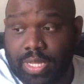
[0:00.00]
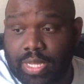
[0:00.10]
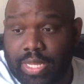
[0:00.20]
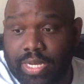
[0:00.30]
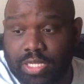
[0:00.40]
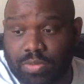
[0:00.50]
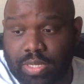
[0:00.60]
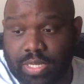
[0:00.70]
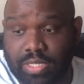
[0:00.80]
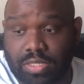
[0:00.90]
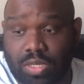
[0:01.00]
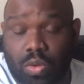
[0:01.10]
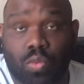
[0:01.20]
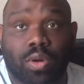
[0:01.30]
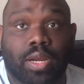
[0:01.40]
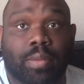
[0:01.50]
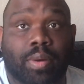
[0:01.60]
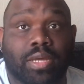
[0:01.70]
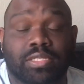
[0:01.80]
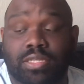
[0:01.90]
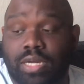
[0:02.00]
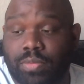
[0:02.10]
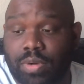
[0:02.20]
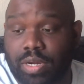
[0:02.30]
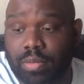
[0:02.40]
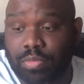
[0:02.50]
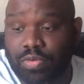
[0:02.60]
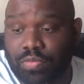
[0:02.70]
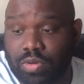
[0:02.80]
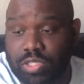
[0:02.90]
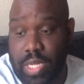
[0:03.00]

it is what it is. So we're gonna pause here and we're gonna move forward, you